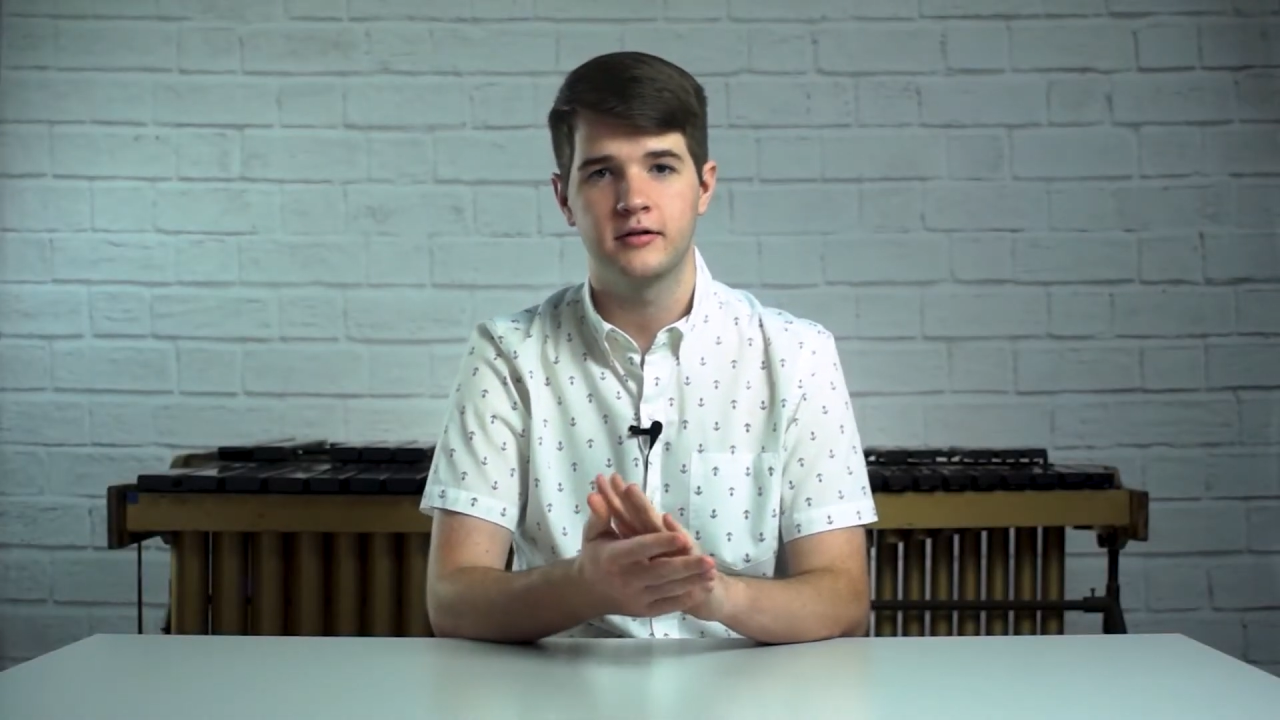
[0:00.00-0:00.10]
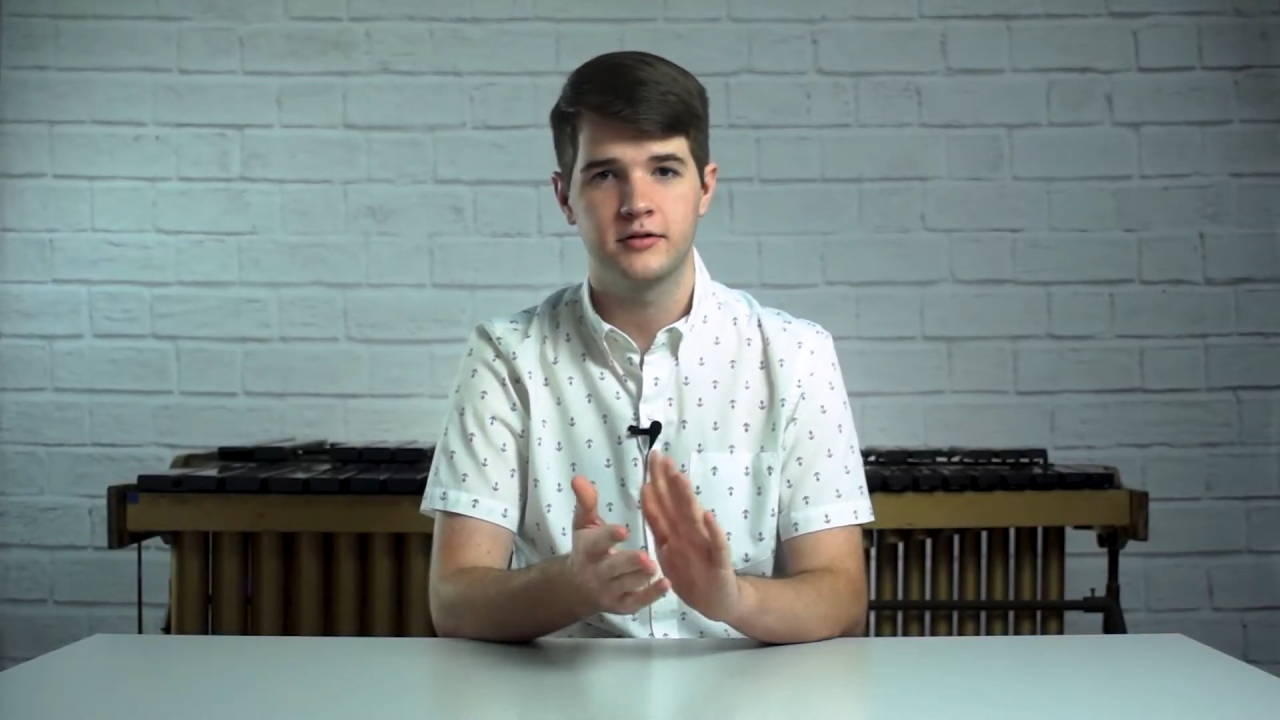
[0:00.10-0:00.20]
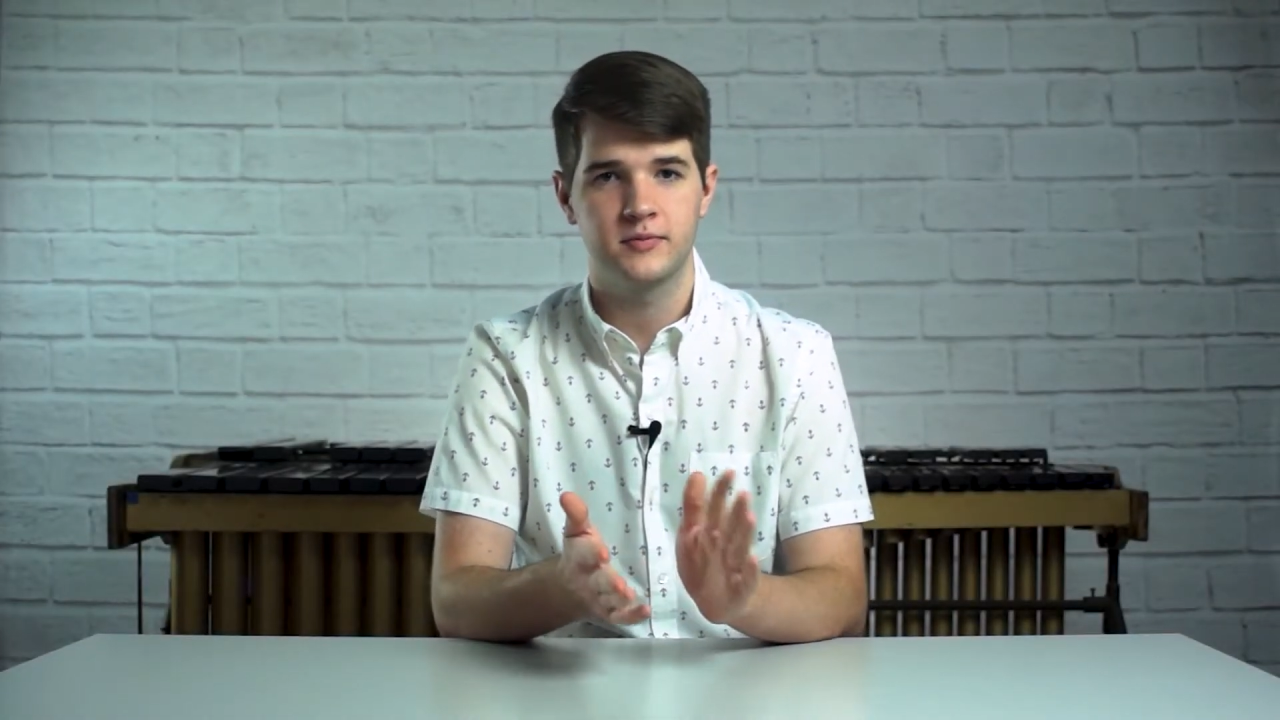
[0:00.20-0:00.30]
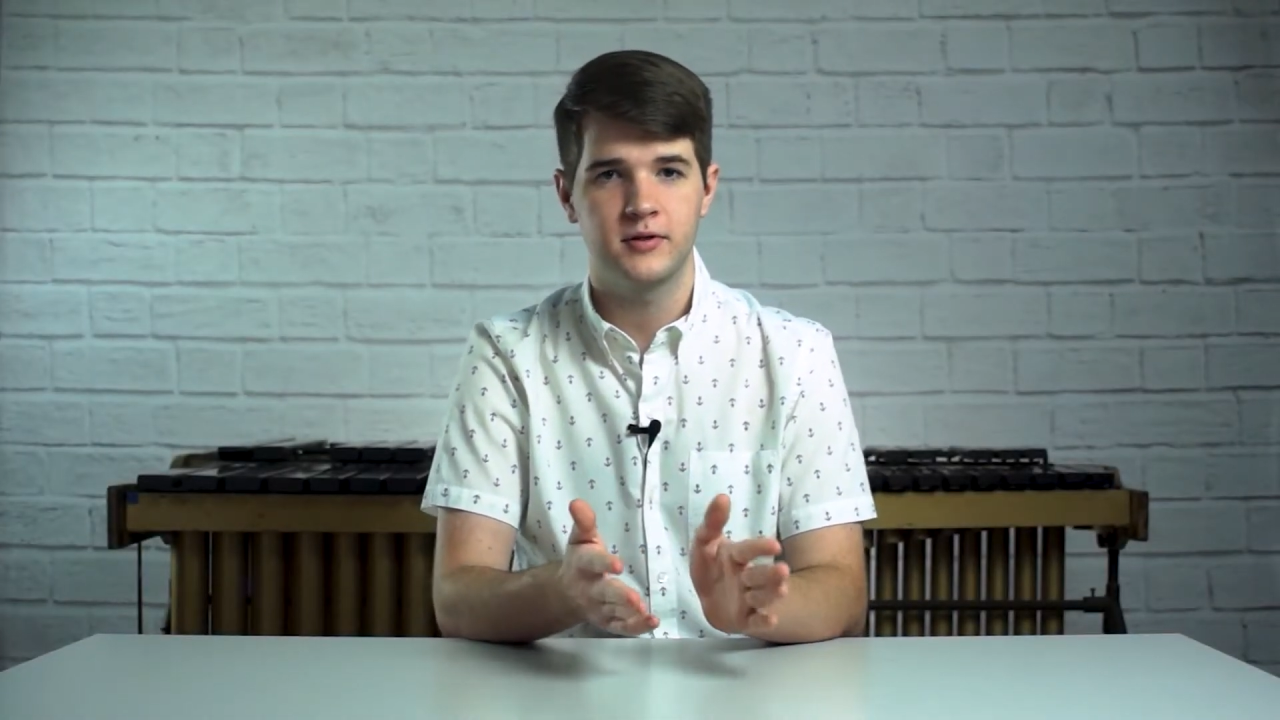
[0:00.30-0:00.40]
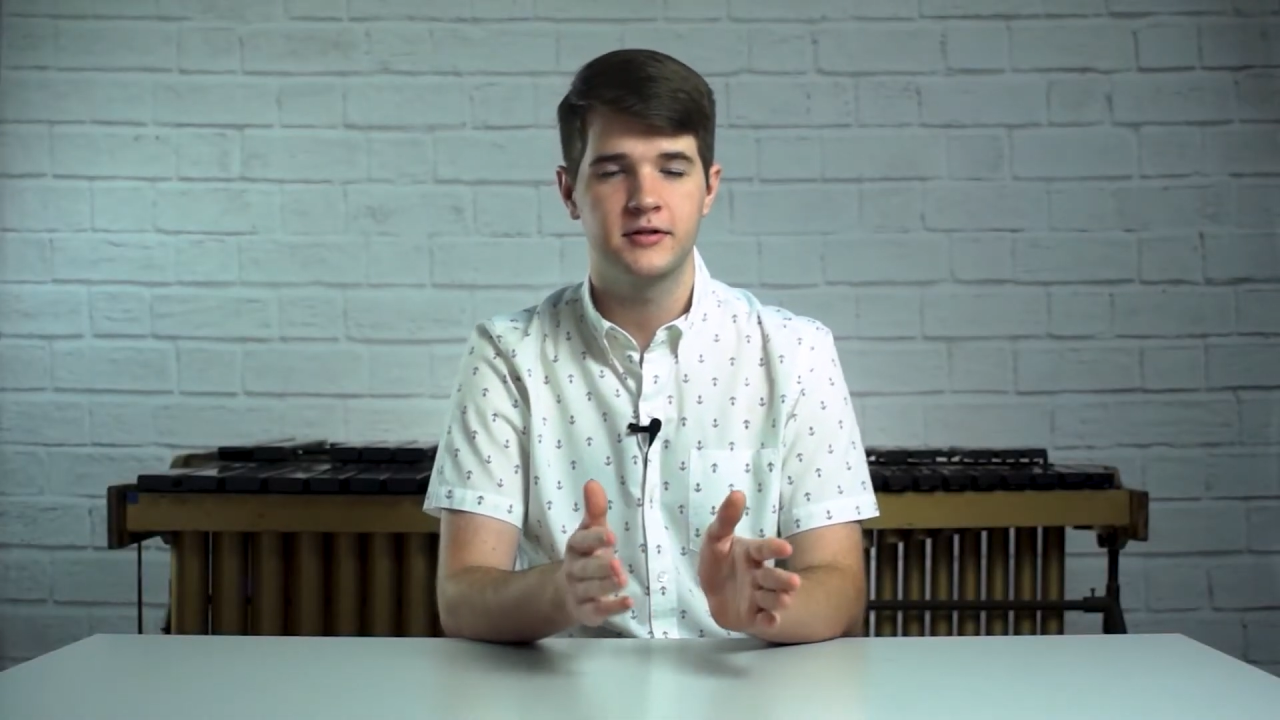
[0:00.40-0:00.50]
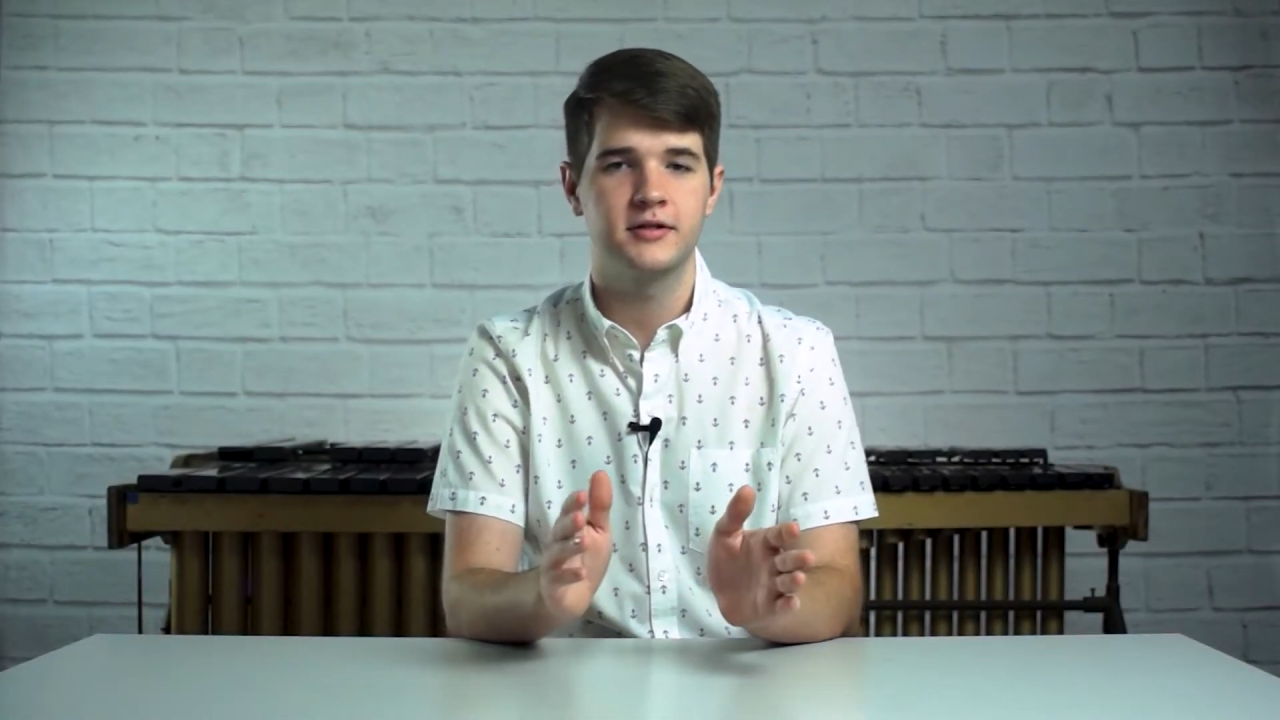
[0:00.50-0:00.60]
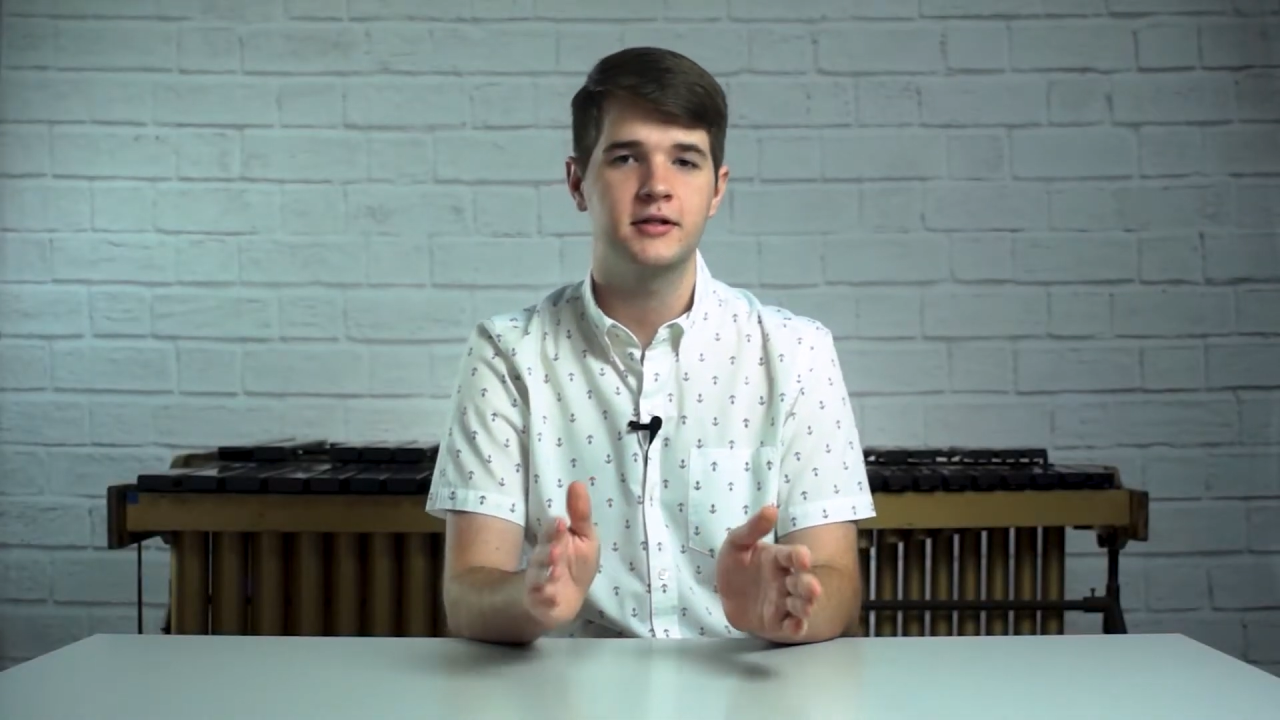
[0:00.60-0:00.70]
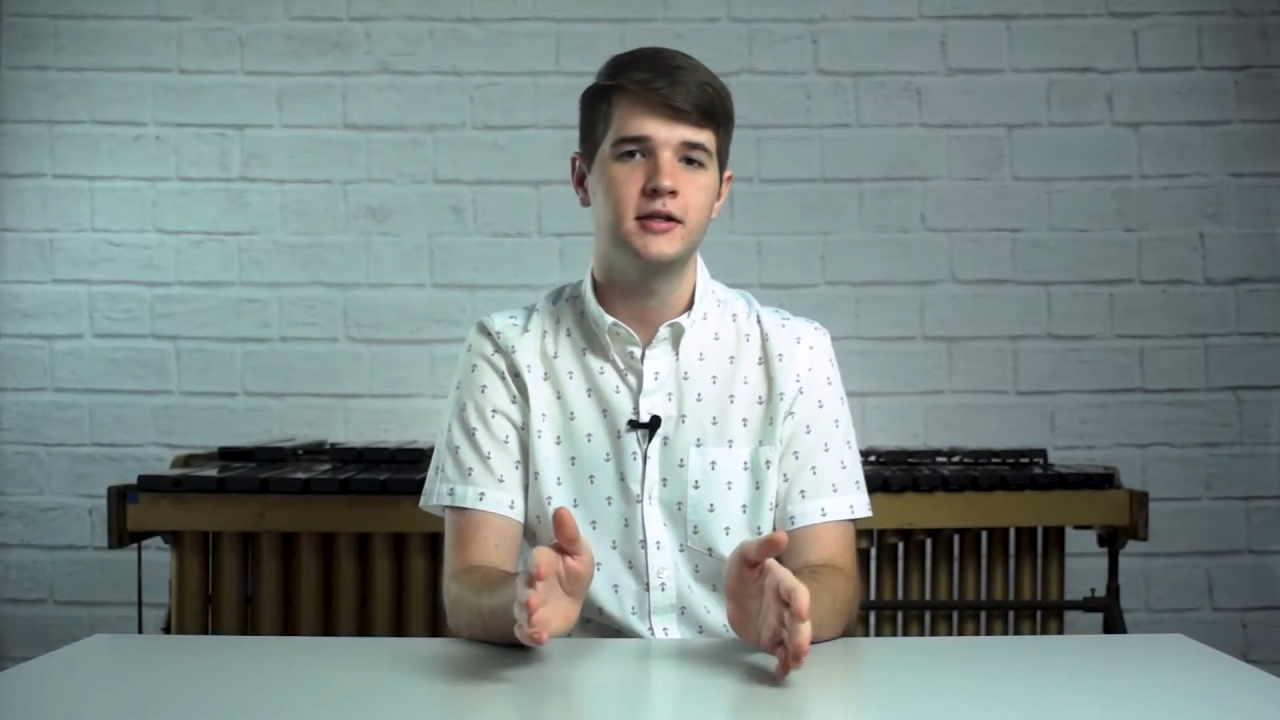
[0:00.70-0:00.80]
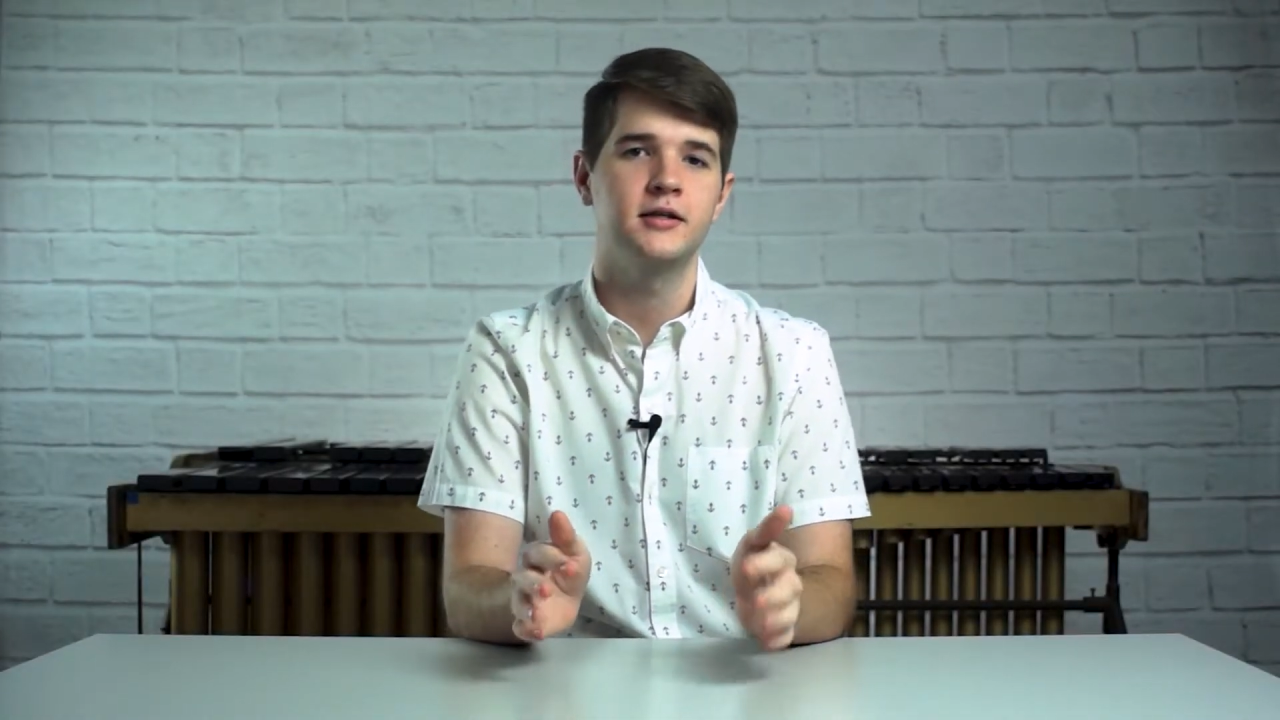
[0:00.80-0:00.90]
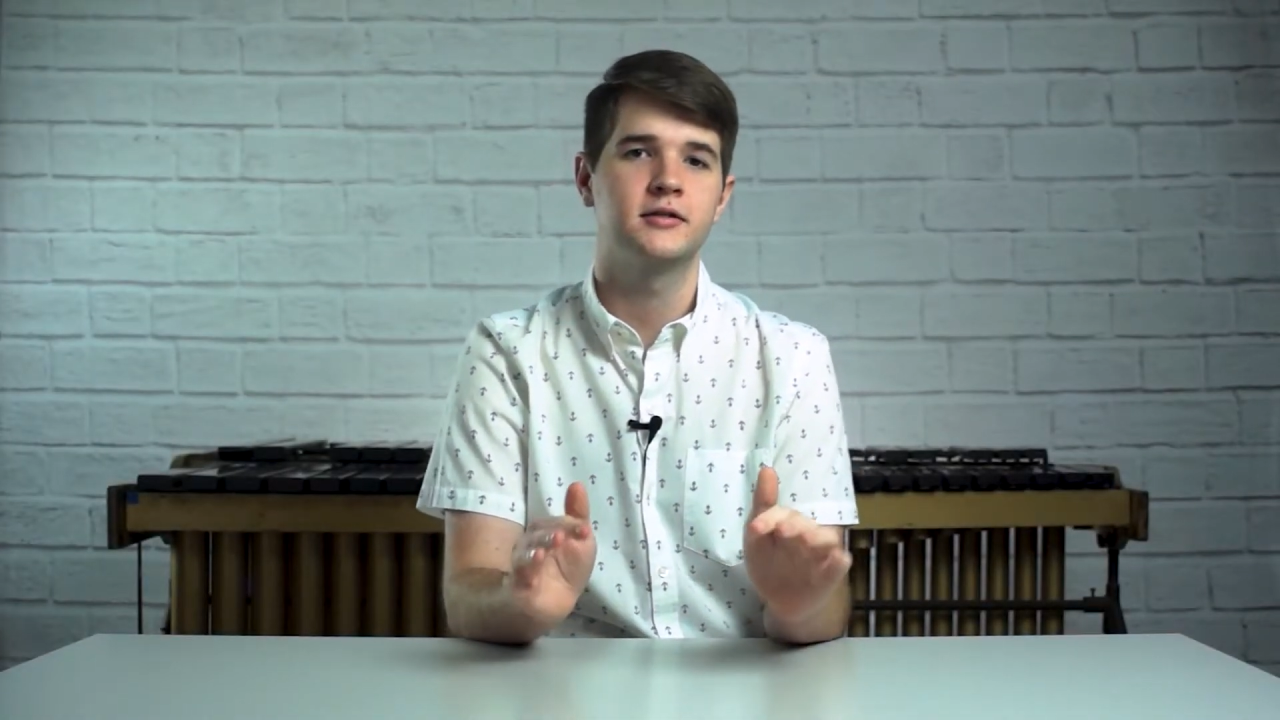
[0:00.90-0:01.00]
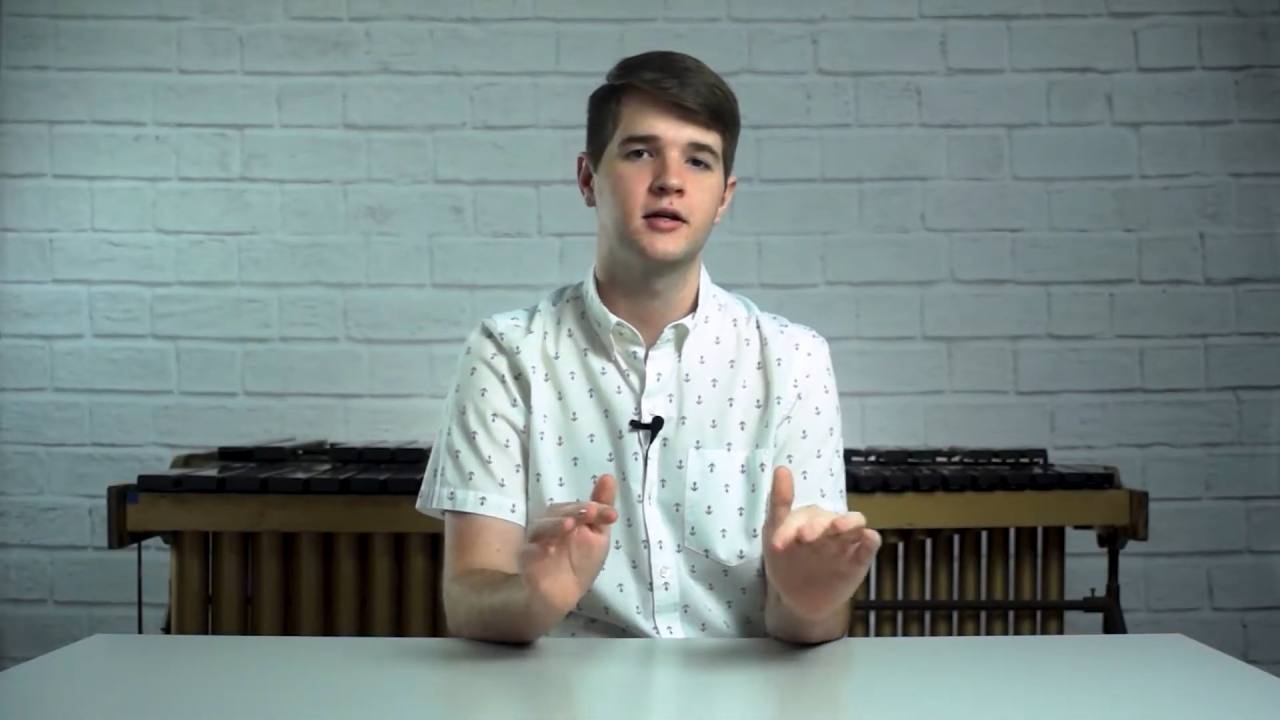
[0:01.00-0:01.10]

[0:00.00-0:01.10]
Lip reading: suspends the keys